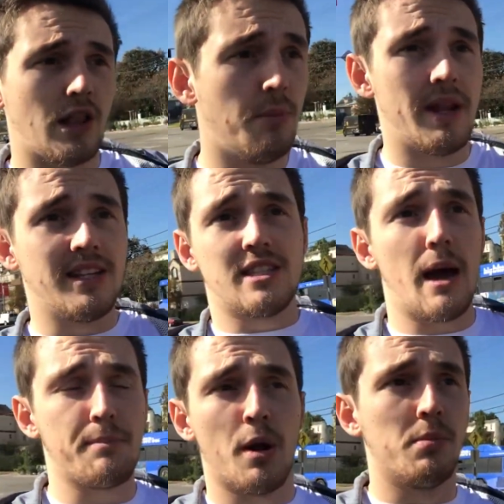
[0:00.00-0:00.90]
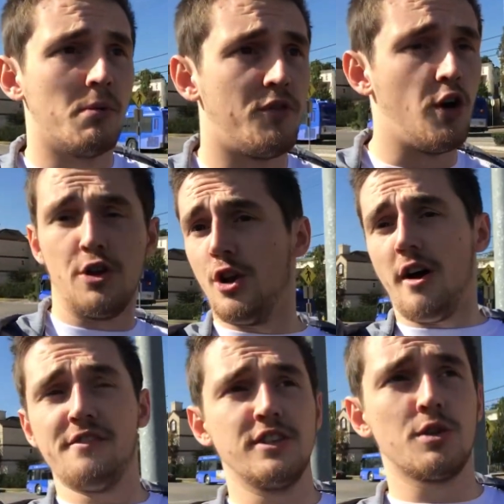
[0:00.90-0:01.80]
that eliminates that problem of
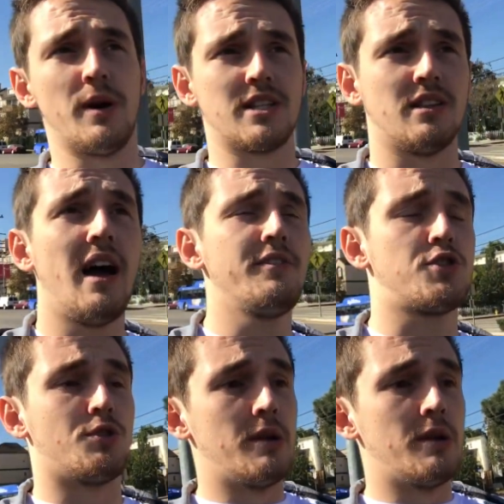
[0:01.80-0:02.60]
not having somewhere to live